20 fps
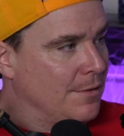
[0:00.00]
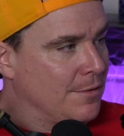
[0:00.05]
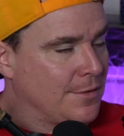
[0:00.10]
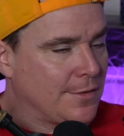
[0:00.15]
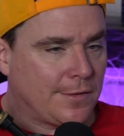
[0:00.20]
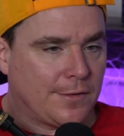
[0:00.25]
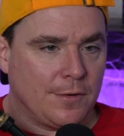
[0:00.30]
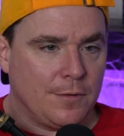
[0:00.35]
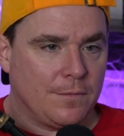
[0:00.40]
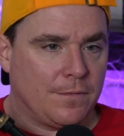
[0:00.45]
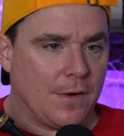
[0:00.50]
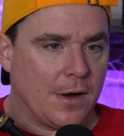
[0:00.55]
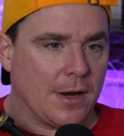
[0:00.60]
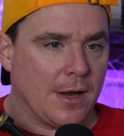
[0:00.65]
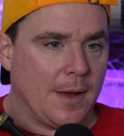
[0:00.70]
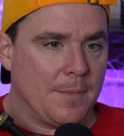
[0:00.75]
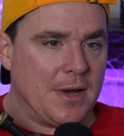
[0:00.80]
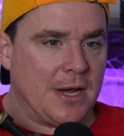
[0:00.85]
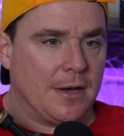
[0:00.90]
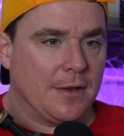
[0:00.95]
Just do
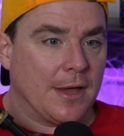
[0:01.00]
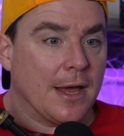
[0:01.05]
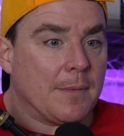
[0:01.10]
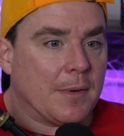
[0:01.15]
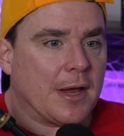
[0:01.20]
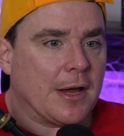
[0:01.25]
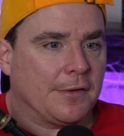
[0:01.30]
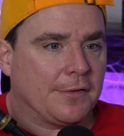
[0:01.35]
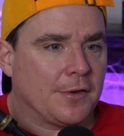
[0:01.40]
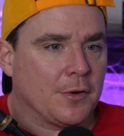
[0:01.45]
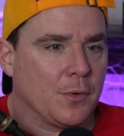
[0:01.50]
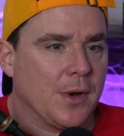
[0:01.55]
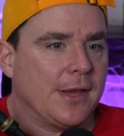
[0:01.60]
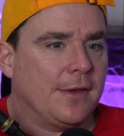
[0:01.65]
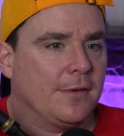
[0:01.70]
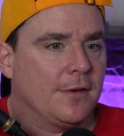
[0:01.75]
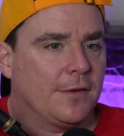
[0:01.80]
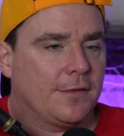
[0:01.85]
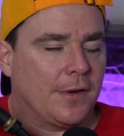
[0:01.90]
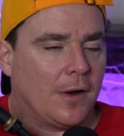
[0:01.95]
because the
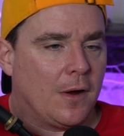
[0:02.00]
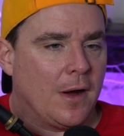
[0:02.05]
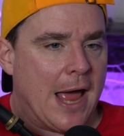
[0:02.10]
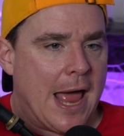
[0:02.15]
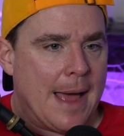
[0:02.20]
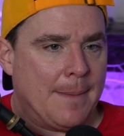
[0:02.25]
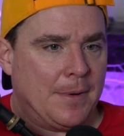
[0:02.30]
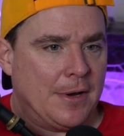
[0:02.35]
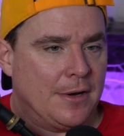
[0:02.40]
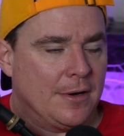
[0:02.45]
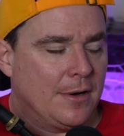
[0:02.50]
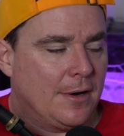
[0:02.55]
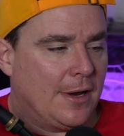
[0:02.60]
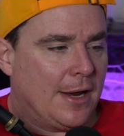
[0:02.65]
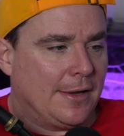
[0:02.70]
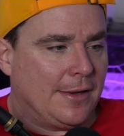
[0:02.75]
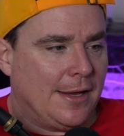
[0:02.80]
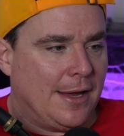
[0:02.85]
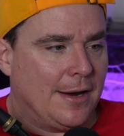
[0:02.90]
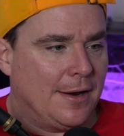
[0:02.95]
reason this all happened
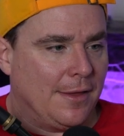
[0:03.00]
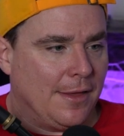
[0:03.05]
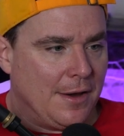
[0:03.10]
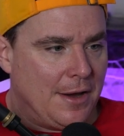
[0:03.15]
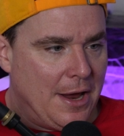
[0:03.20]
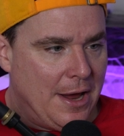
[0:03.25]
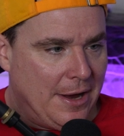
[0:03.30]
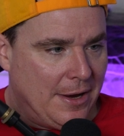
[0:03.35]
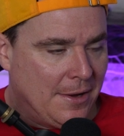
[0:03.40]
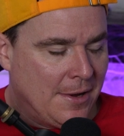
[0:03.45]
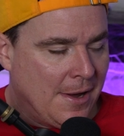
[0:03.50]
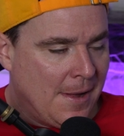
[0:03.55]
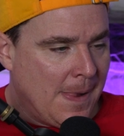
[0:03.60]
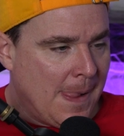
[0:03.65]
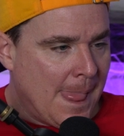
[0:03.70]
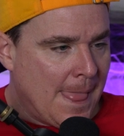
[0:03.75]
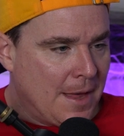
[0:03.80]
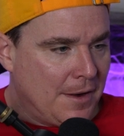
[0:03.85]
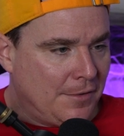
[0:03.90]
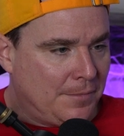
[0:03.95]
at the end of the day
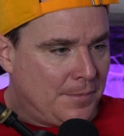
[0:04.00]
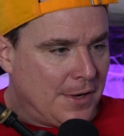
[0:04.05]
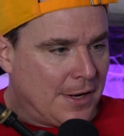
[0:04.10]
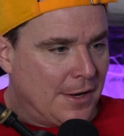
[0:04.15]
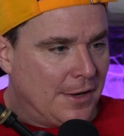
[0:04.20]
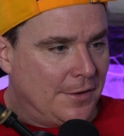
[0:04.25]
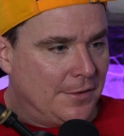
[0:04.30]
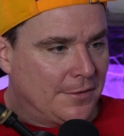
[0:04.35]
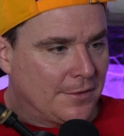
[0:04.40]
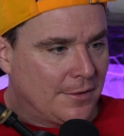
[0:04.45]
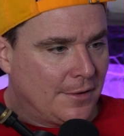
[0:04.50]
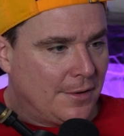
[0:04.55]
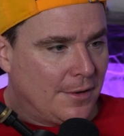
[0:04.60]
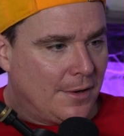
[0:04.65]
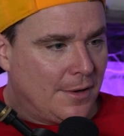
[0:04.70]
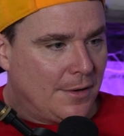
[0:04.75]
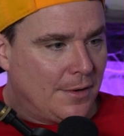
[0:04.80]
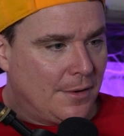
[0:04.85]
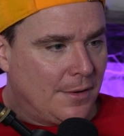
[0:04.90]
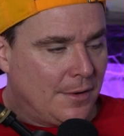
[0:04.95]
is because
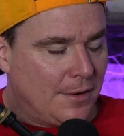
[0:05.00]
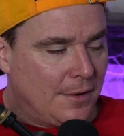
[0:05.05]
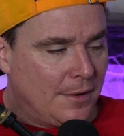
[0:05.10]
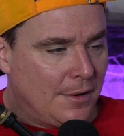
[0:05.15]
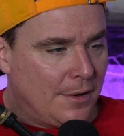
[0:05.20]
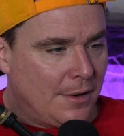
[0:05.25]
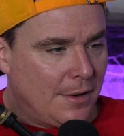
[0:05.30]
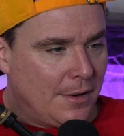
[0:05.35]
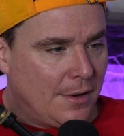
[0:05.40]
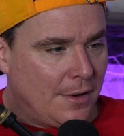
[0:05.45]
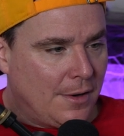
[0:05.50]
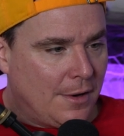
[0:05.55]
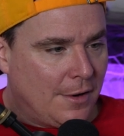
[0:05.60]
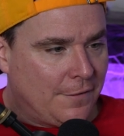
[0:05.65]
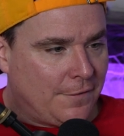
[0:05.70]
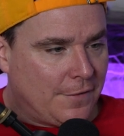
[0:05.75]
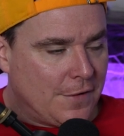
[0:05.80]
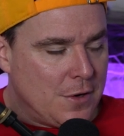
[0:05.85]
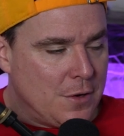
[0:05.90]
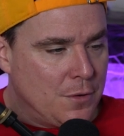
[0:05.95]
a
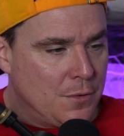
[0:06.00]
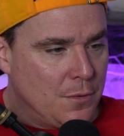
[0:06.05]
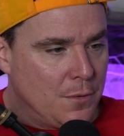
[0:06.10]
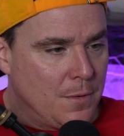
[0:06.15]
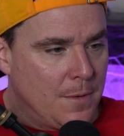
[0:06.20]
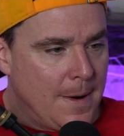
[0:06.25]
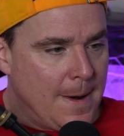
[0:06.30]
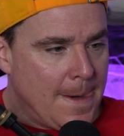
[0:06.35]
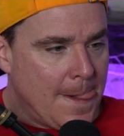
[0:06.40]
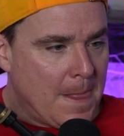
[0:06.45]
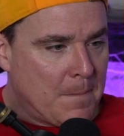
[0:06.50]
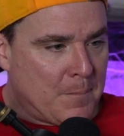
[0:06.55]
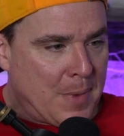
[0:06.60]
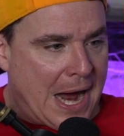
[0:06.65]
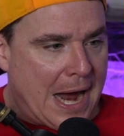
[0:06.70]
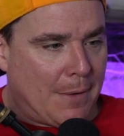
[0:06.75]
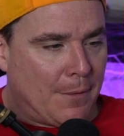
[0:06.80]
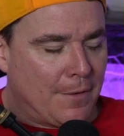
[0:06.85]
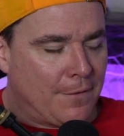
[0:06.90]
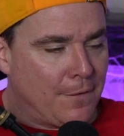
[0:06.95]
few
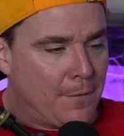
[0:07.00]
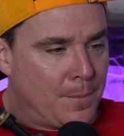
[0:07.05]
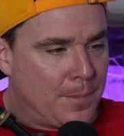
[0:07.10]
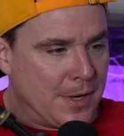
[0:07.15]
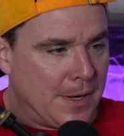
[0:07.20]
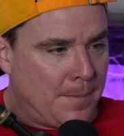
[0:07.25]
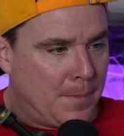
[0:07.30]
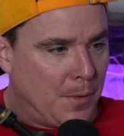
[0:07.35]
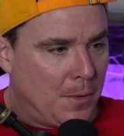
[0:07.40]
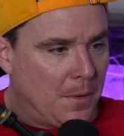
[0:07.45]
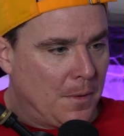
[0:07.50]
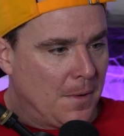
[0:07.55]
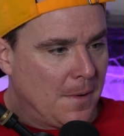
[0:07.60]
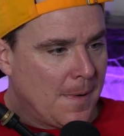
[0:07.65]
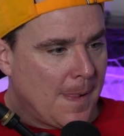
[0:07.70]
powerful people